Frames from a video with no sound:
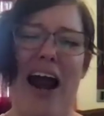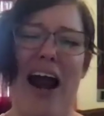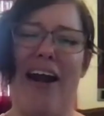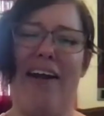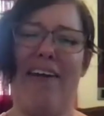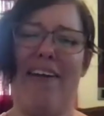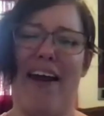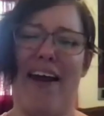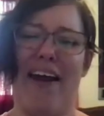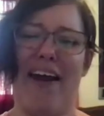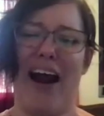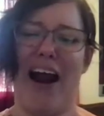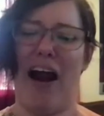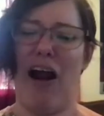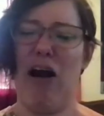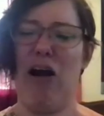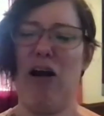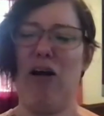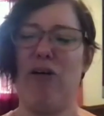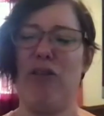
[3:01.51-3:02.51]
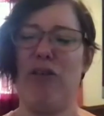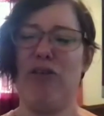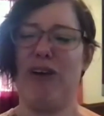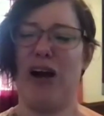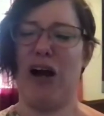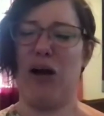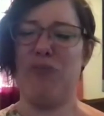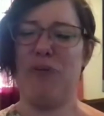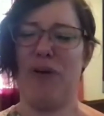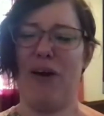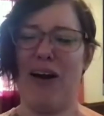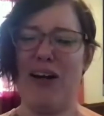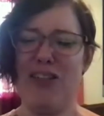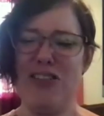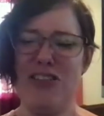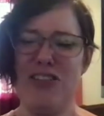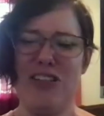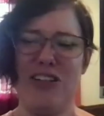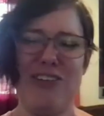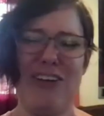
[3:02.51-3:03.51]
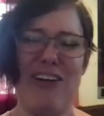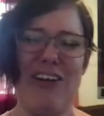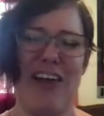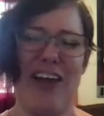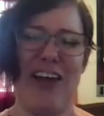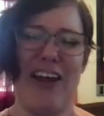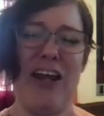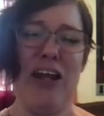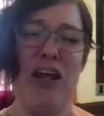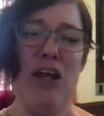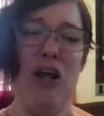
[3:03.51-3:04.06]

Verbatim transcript: and like I don't know, the vibrations of it, like.